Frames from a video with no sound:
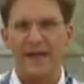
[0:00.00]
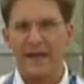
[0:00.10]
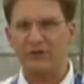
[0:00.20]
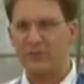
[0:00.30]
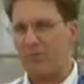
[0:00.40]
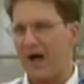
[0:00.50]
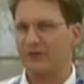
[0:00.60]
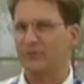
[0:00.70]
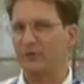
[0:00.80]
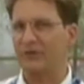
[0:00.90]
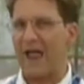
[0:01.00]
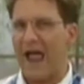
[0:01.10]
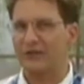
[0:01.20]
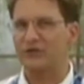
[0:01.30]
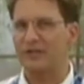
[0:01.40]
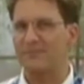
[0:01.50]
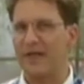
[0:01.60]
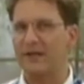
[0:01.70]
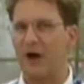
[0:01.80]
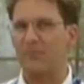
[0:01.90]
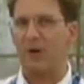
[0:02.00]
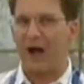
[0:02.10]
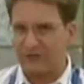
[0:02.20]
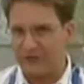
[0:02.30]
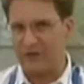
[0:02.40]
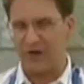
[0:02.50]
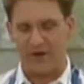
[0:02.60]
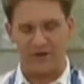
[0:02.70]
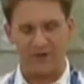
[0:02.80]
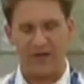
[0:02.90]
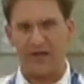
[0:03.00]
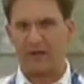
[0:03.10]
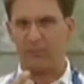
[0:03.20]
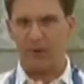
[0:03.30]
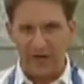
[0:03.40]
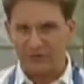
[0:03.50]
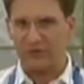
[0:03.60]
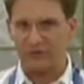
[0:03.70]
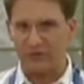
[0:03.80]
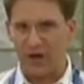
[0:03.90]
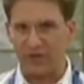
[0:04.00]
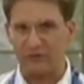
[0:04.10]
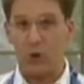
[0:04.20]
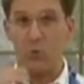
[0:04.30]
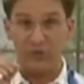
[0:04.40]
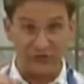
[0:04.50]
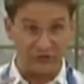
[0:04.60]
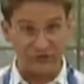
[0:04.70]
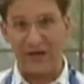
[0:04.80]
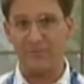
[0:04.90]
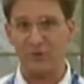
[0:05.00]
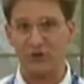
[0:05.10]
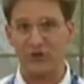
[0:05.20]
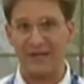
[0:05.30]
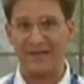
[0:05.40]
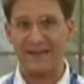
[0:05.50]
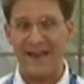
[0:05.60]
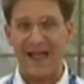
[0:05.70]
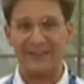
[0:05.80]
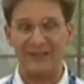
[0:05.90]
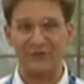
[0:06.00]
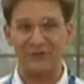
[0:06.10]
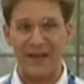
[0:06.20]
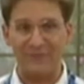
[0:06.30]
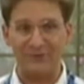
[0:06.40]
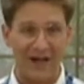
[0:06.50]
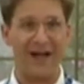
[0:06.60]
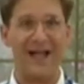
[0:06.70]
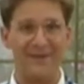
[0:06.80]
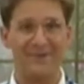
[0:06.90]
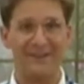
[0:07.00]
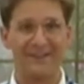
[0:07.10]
Is it possible to actually make our pasta dough and our pasta sauce with the same machine at the same time?